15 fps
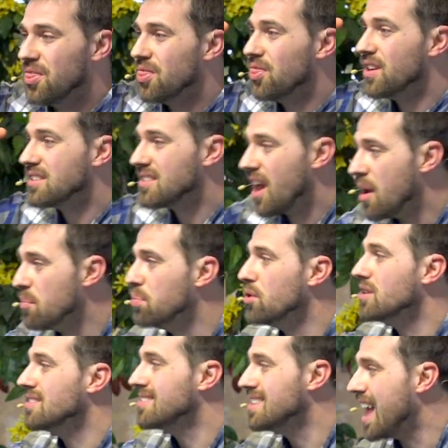the
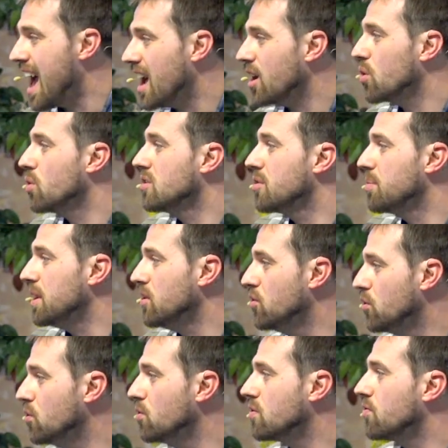temple is not going to be
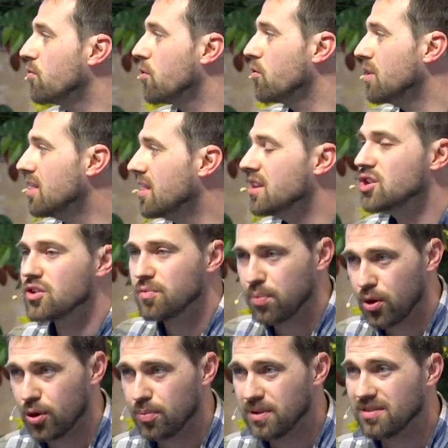used for religious
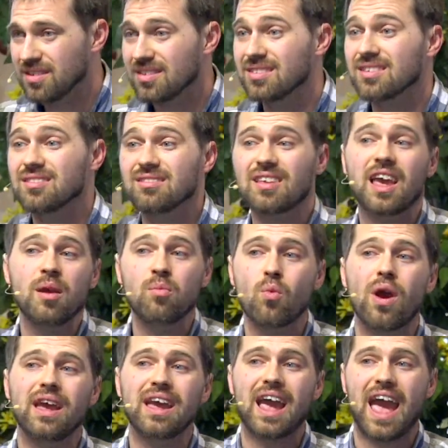purposes the same
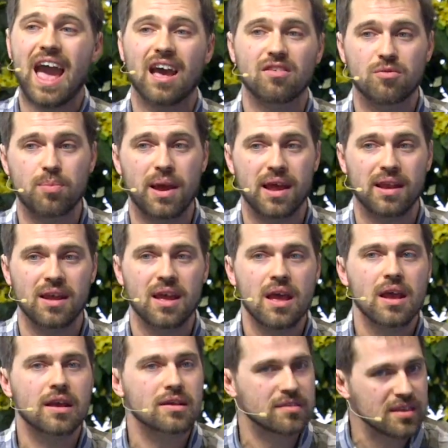way it has been,
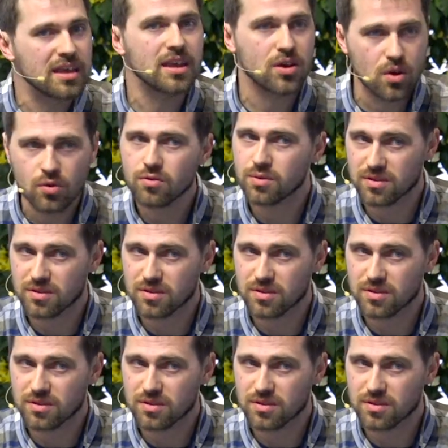because he knows